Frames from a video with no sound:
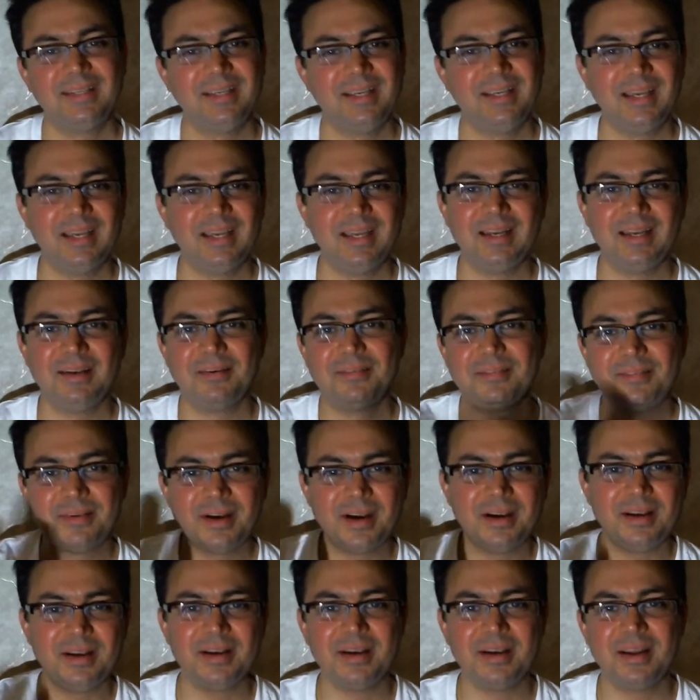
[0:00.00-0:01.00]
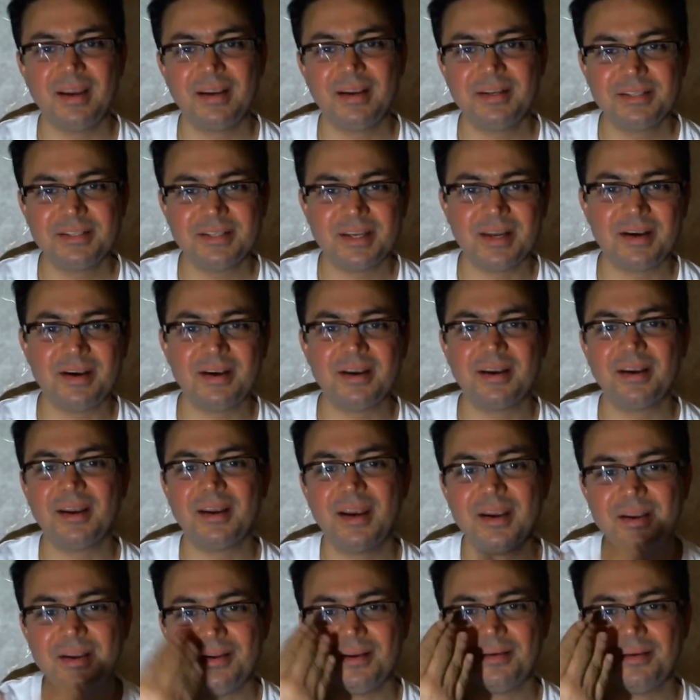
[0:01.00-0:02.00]
And Friday night, Saturday
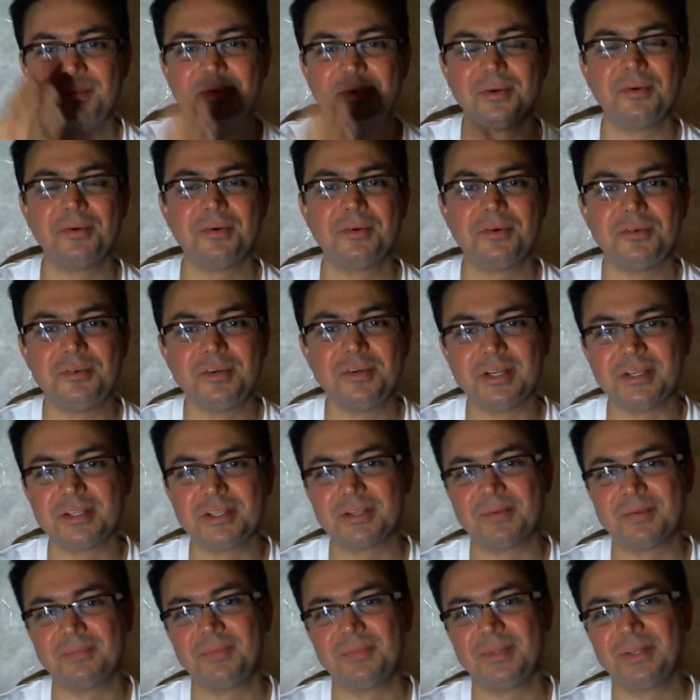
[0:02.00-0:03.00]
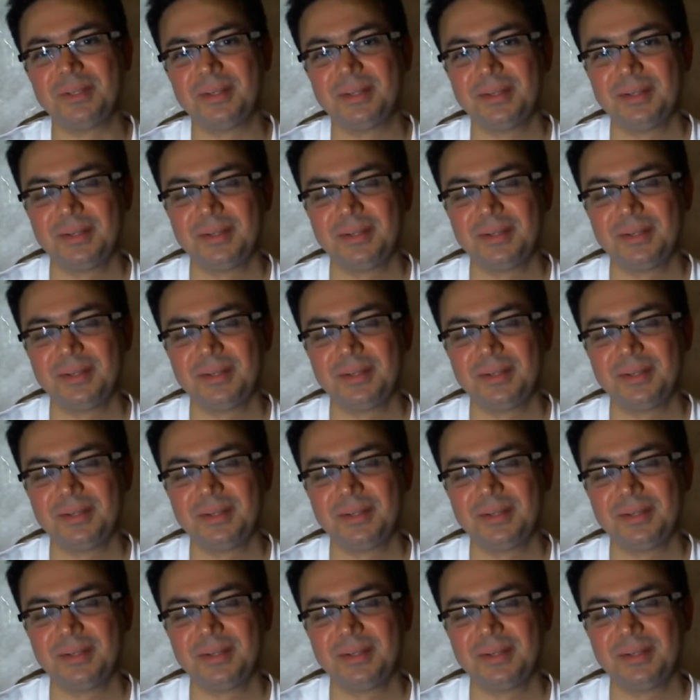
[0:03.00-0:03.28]
night, you have to go drink something.